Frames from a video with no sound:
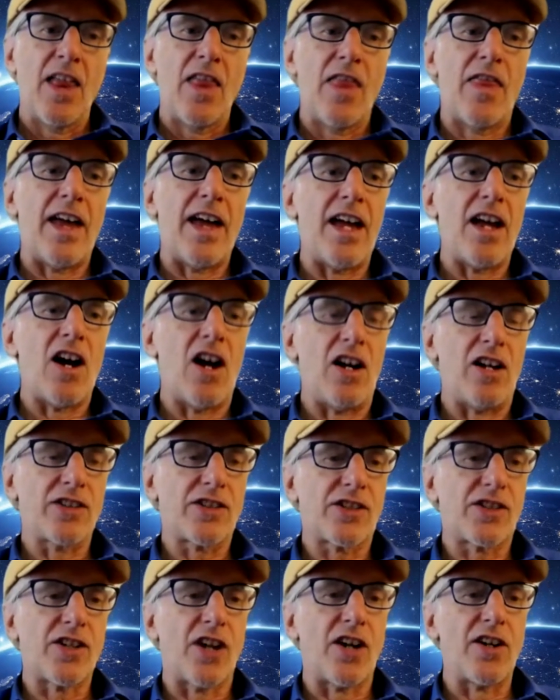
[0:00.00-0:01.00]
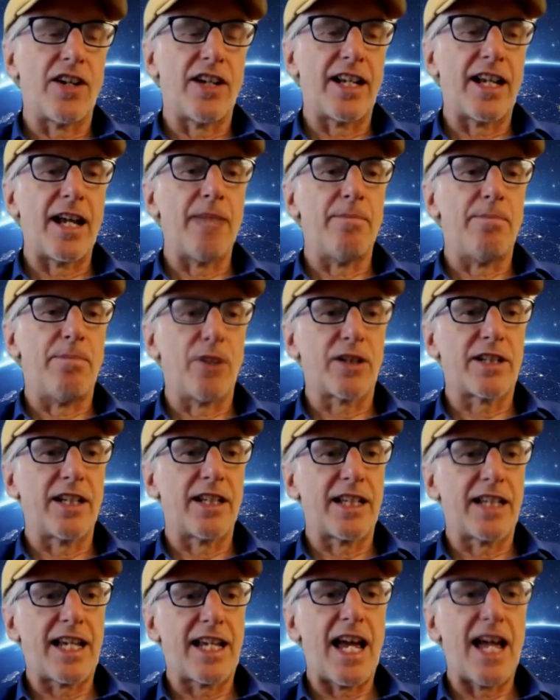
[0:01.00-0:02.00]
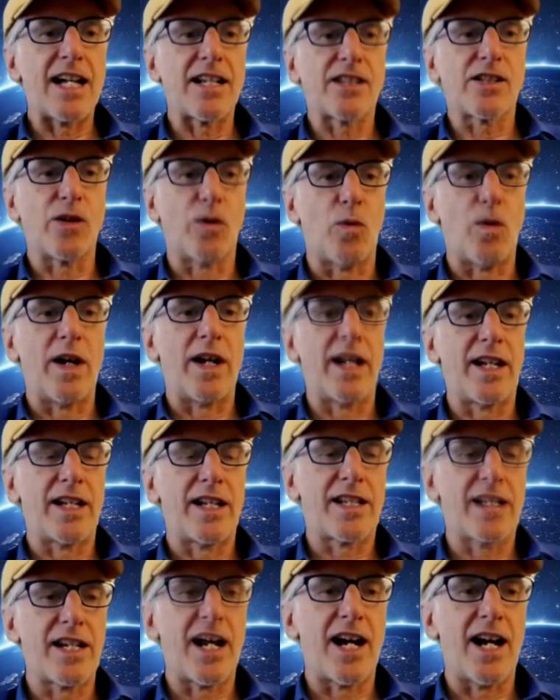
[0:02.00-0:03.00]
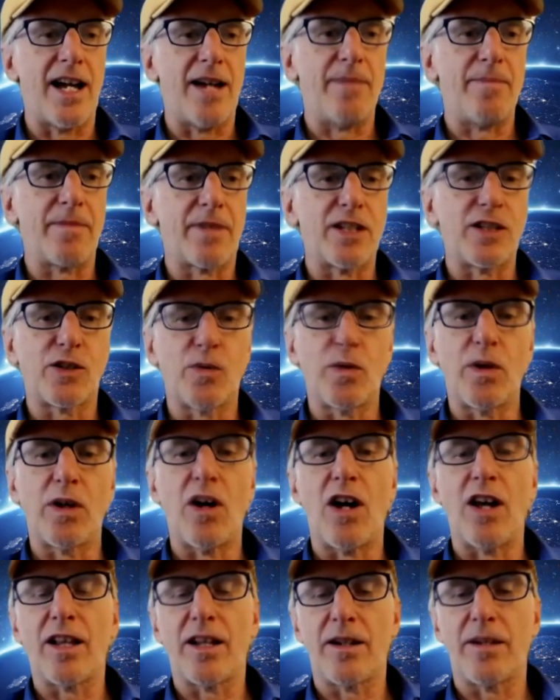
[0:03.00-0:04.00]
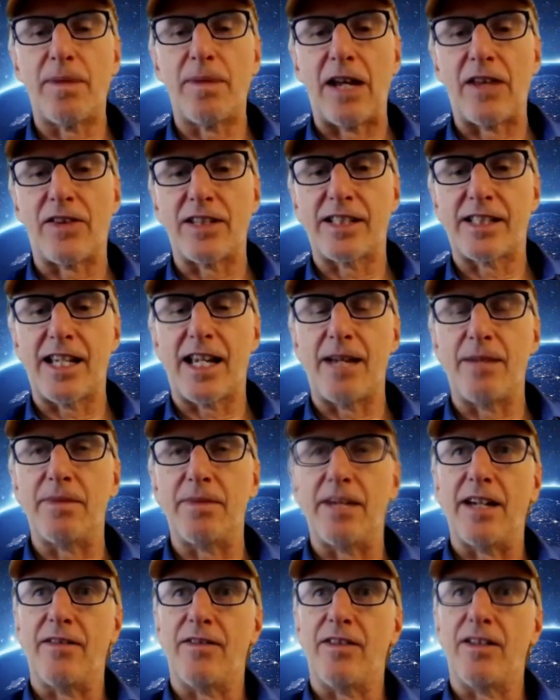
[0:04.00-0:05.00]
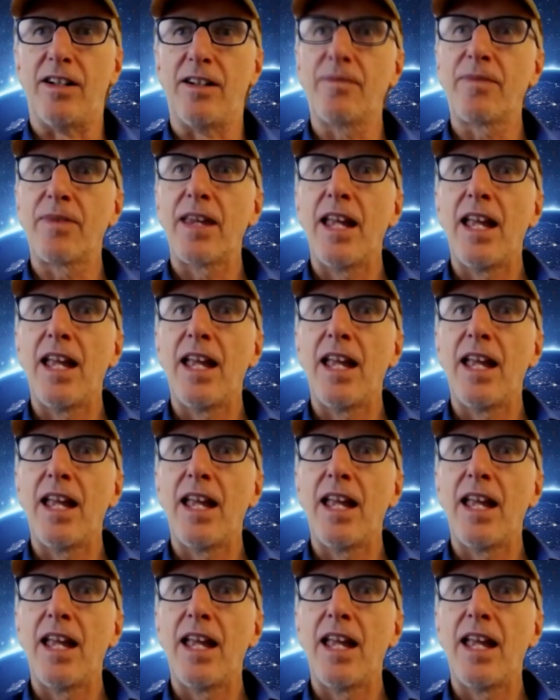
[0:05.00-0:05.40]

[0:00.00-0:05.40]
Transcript: they all started to get booked at the castle one at a time because we're all at about the same level.